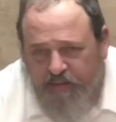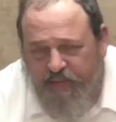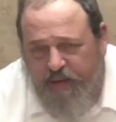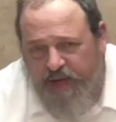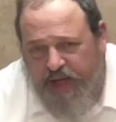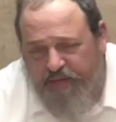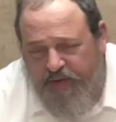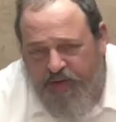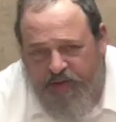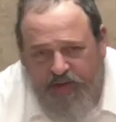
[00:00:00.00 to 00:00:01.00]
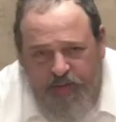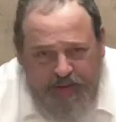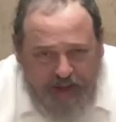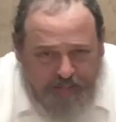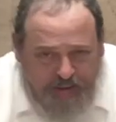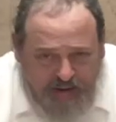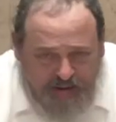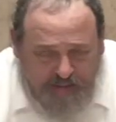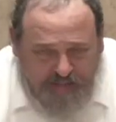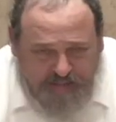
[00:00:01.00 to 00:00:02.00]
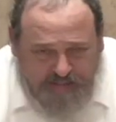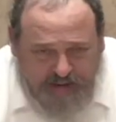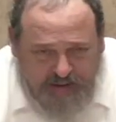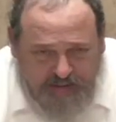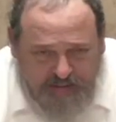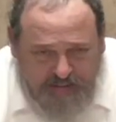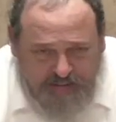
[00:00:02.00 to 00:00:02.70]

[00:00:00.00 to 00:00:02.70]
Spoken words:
Maybe they have a usage without putting them in the fire.